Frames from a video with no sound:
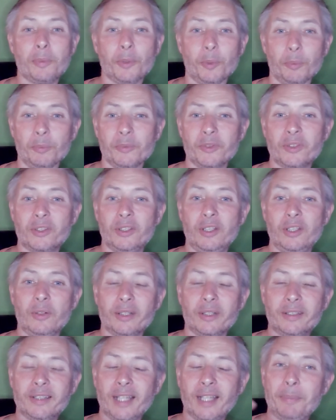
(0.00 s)
You could tap
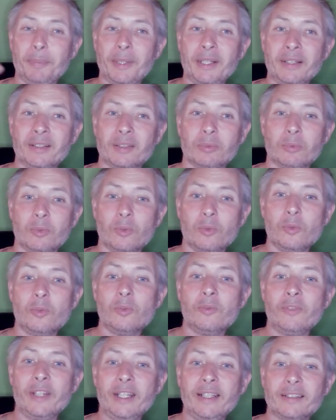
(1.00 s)
into all these
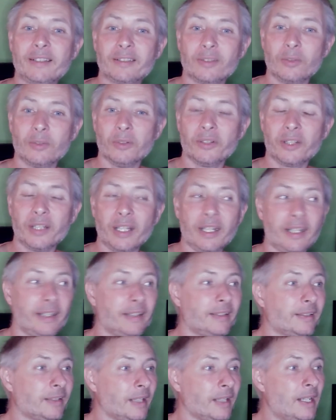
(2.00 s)
sort of things
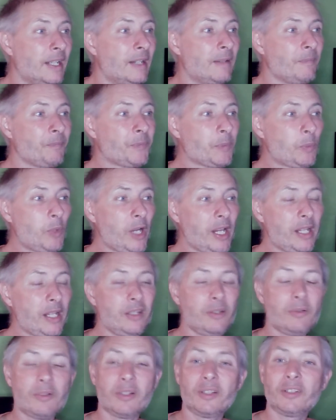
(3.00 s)
where you could
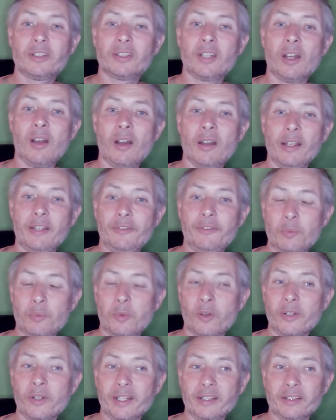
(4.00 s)
start, if you wanted
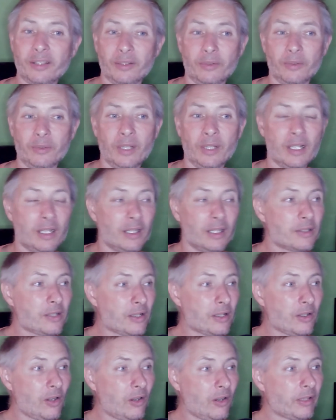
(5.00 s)
to, to target
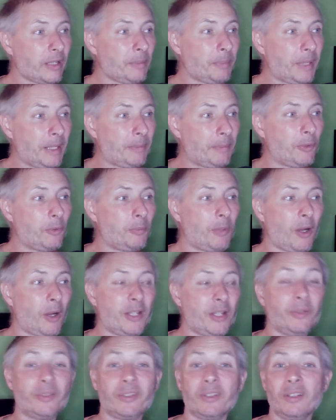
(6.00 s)
people by using the
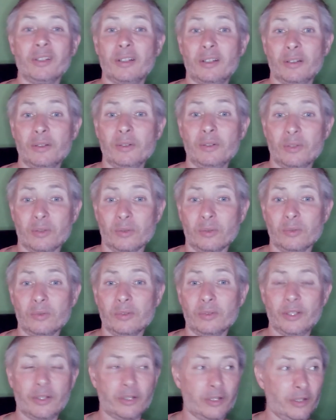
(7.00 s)
Google. You could use
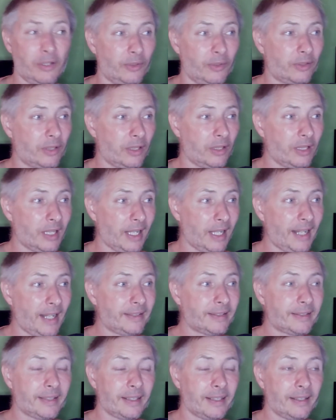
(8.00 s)
Google Ads to do
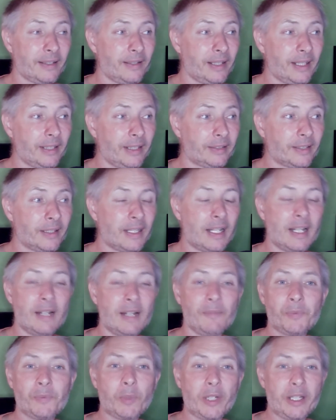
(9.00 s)
this, where you
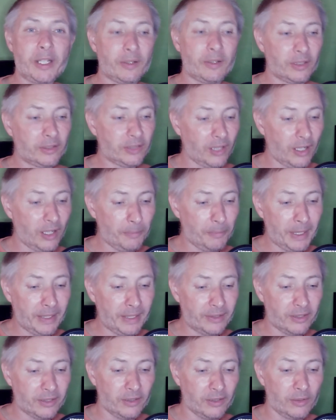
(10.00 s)
could type into
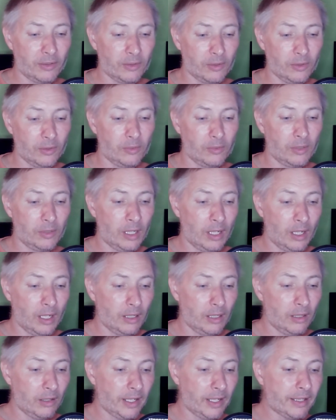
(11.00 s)
Google, like
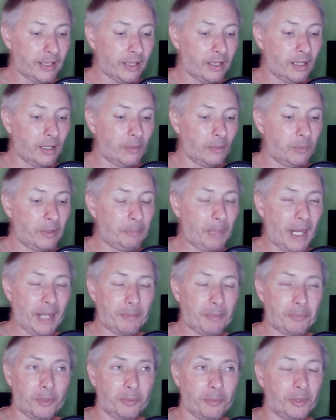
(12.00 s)
uh, with back
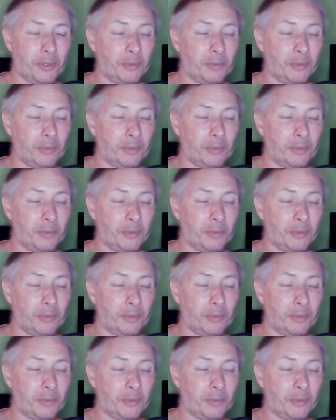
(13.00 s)
problems,